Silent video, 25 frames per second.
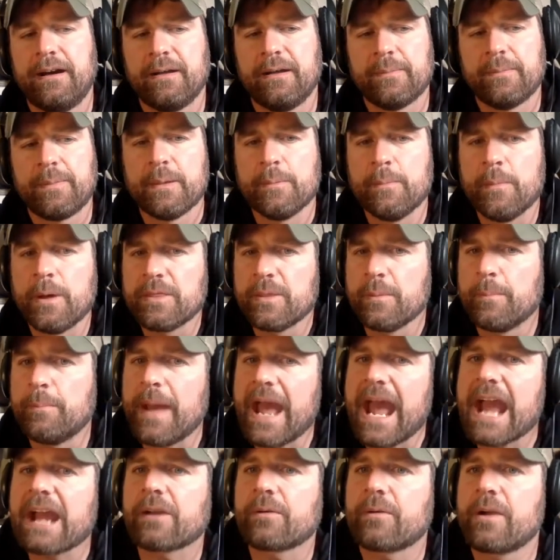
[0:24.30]
the
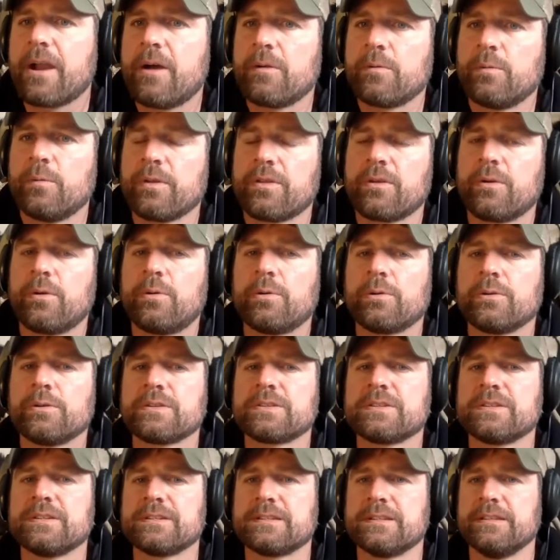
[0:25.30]
background with
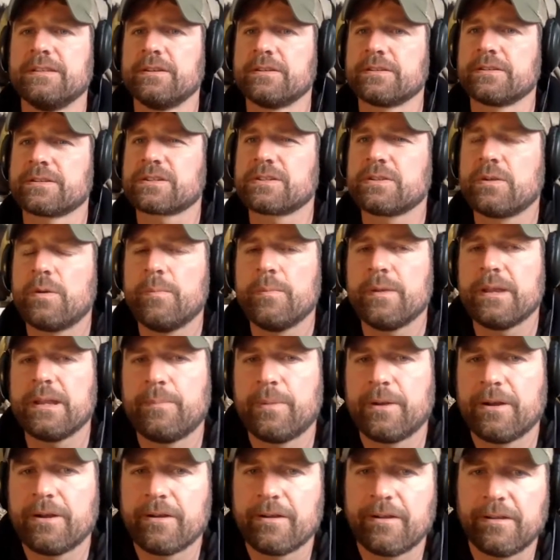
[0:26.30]
horses, and there's so many
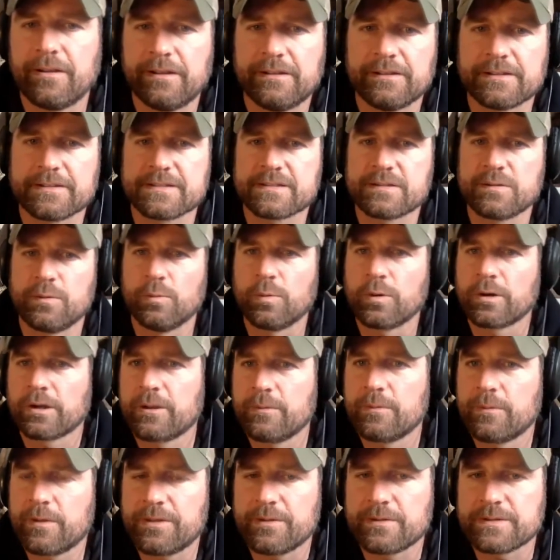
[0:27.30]
parallels to
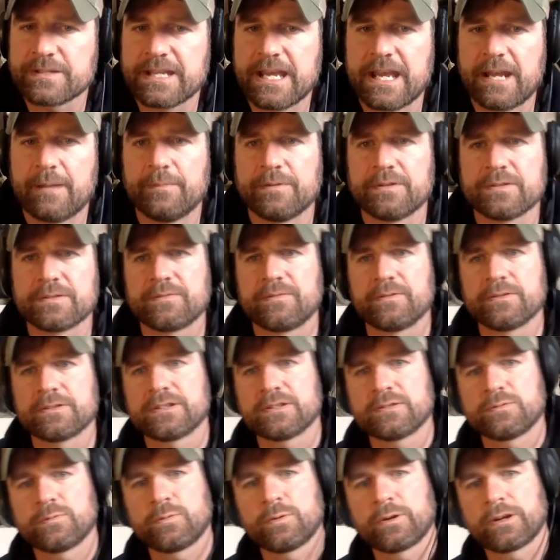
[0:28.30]
working with those animals
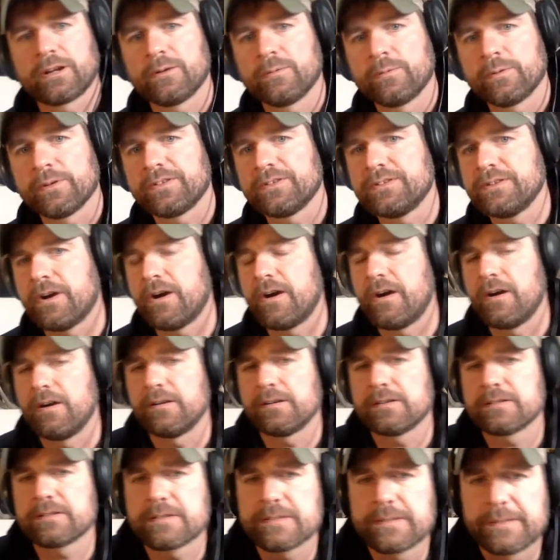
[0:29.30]
versus working with
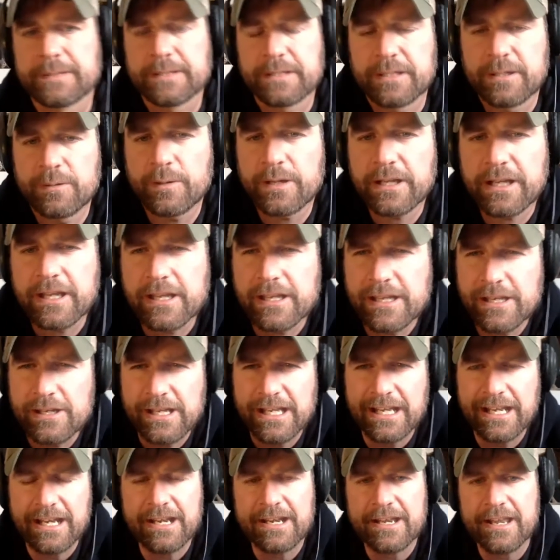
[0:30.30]
dogs. Can you
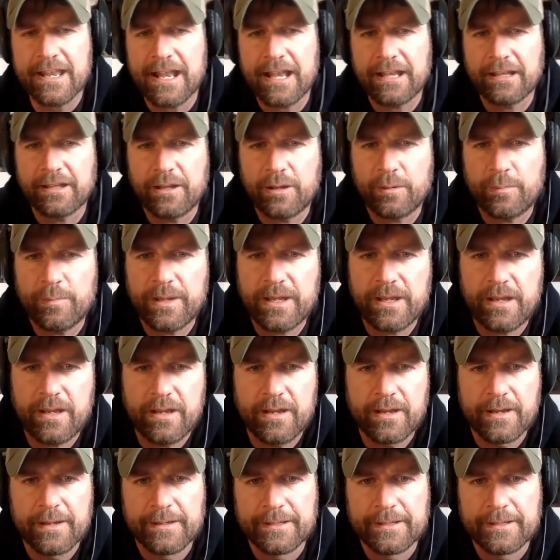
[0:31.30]
get into that a little bit?